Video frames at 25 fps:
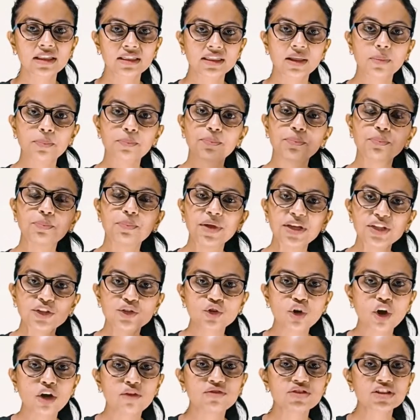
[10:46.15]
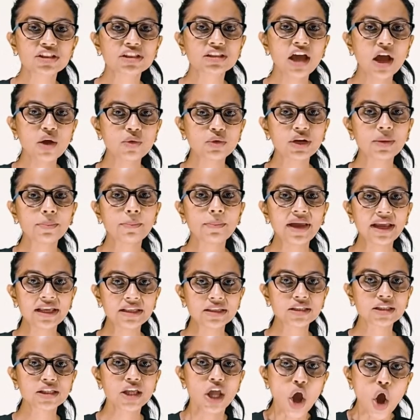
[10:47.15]
The pitch of a sound
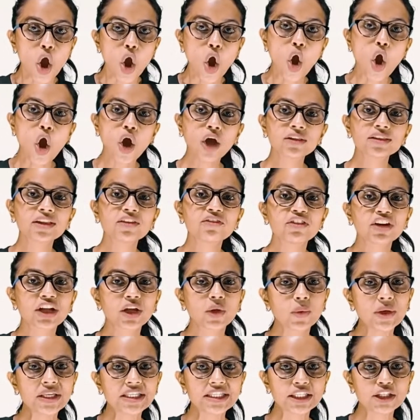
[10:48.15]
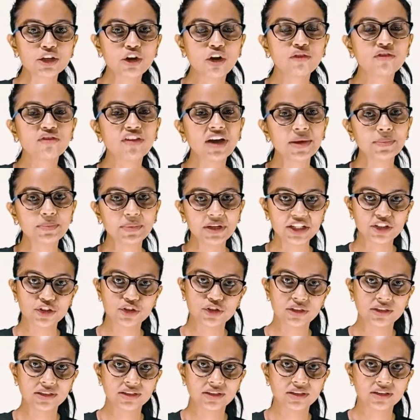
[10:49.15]
depends on the frequency of
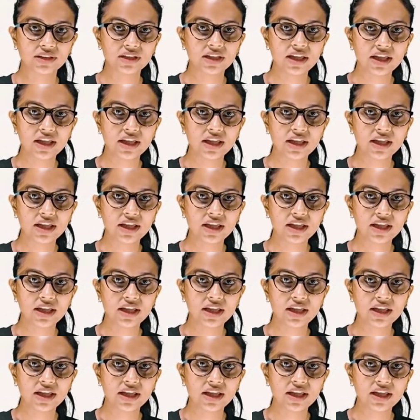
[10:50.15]
vibration.